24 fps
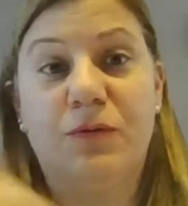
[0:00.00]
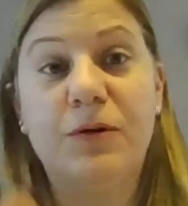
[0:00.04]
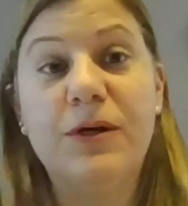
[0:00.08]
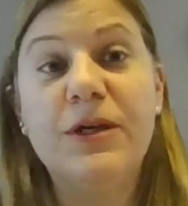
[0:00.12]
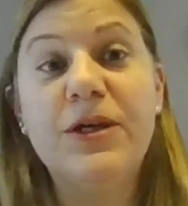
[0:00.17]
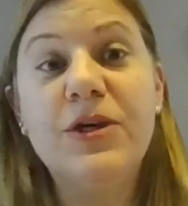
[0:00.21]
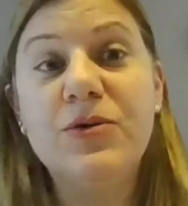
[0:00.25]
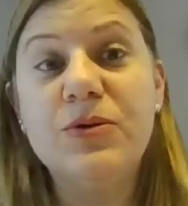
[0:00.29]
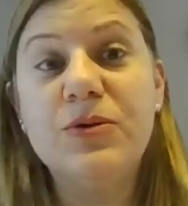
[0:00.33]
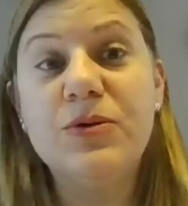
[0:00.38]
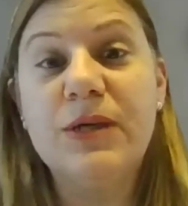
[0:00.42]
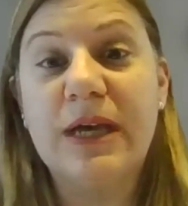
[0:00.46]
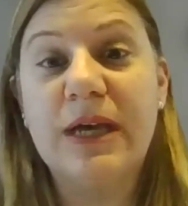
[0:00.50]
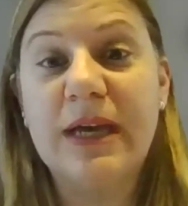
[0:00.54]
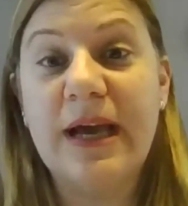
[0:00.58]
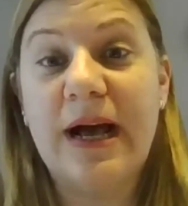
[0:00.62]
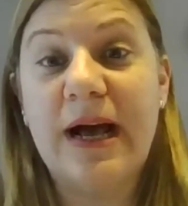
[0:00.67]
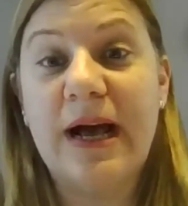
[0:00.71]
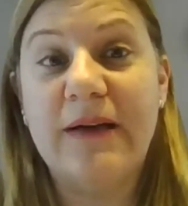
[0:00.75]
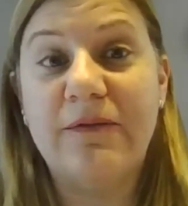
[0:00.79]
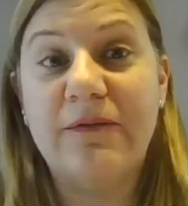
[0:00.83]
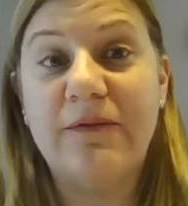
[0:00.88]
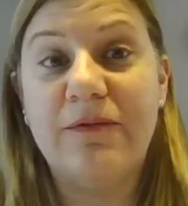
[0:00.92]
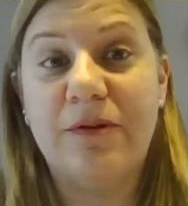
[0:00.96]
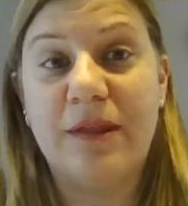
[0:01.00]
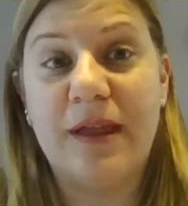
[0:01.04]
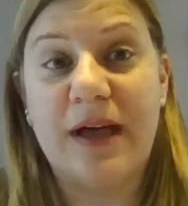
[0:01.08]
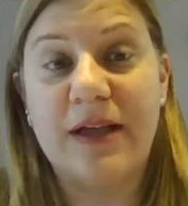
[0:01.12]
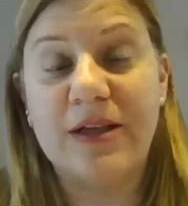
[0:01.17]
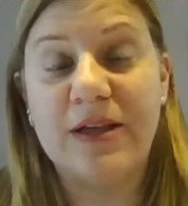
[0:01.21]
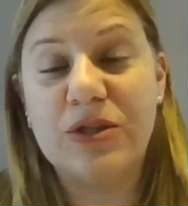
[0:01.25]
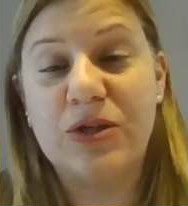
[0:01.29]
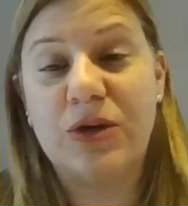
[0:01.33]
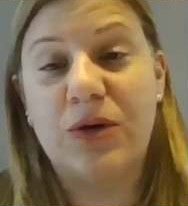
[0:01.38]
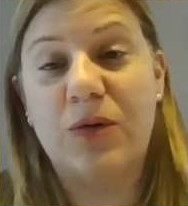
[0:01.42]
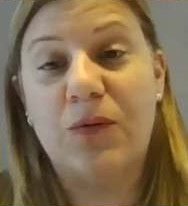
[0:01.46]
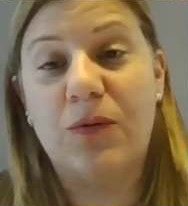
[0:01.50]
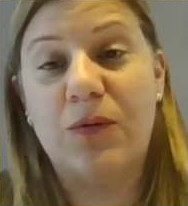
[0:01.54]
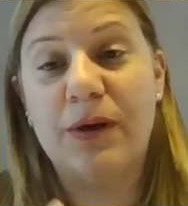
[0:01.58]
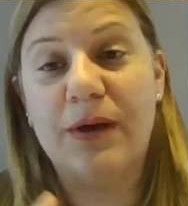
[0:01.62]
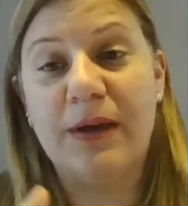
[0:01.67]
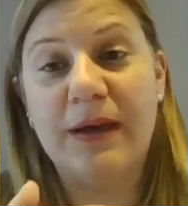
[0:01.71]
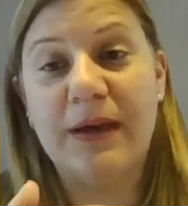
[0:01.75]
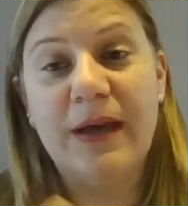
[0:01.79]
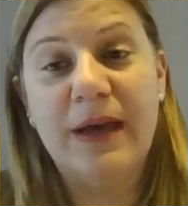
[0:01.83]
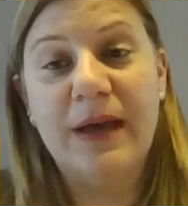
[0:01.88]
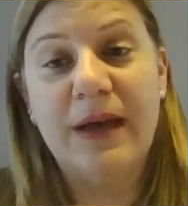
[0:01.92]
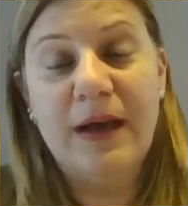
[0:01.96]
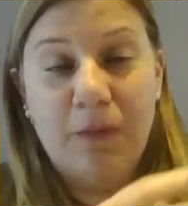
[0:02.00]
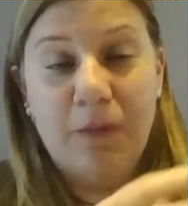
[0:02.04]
We use AI for that. So we